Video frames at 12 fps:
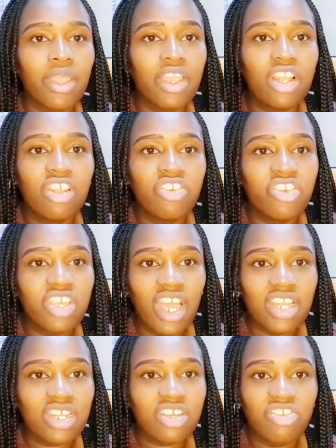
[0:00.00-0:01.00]

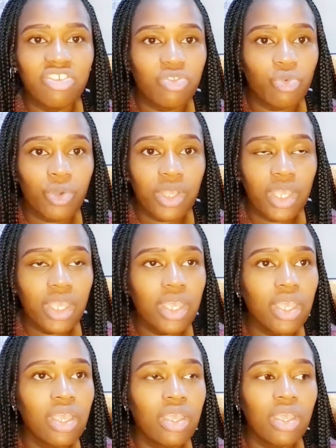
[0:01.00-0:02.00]
ilishikana, she's okay.
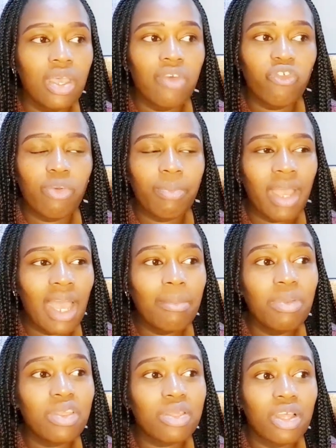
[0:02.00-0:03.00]
For my
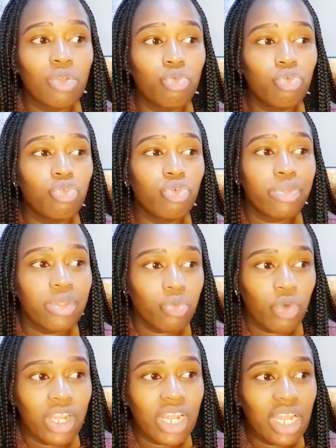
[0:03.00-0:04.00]
hubby, he's still using
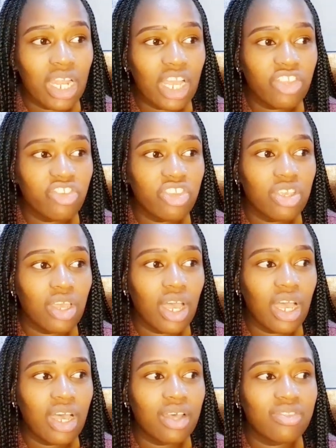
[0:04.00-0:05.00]
one clutch.
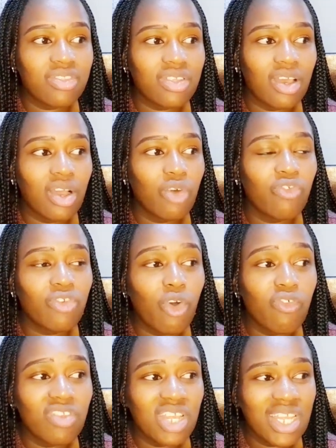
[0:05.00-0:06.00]

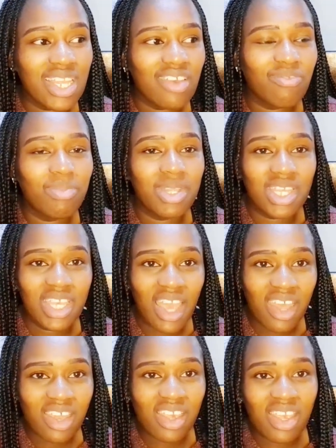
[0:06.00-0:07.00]
Of late, I've been
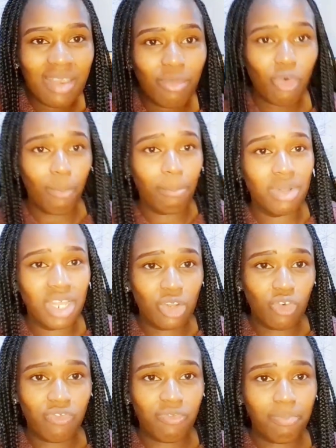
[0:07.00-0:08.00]
hearing him complain
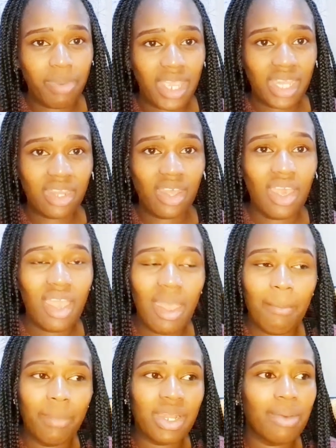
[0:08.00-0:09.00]
of pain,
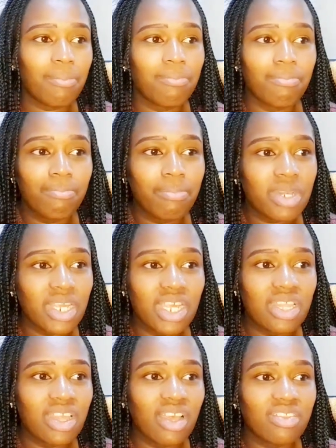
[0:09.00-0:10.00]
but I'm
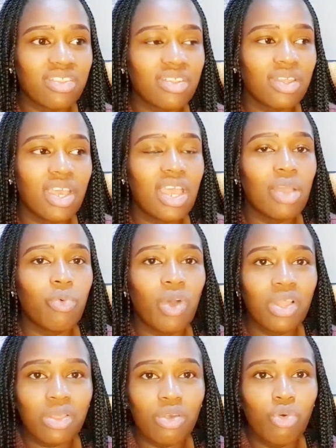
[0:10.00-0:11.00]
praying that
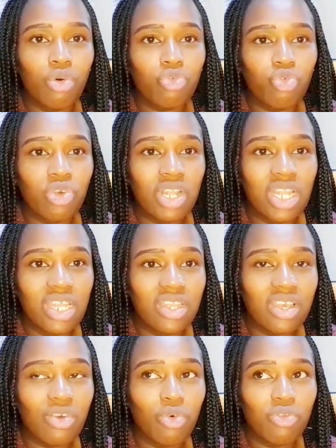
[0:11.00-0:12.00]
once he goes to
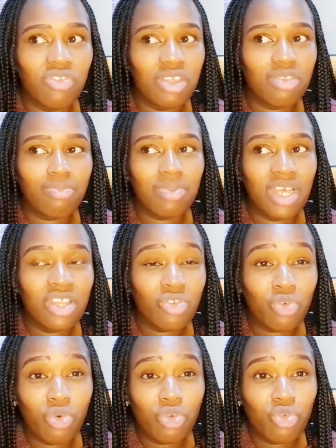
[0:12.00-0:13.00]
clinic, because he's planning
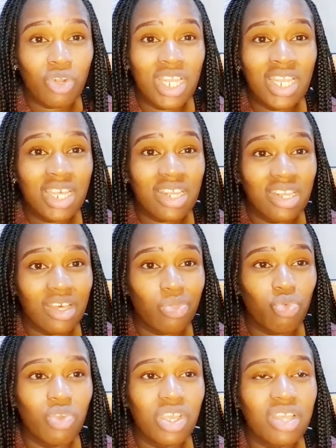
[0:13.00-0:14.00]
to go to clinic
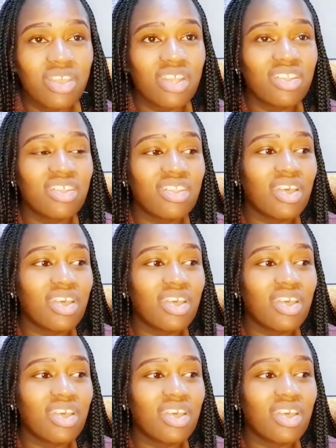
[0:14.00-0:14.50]
next week, that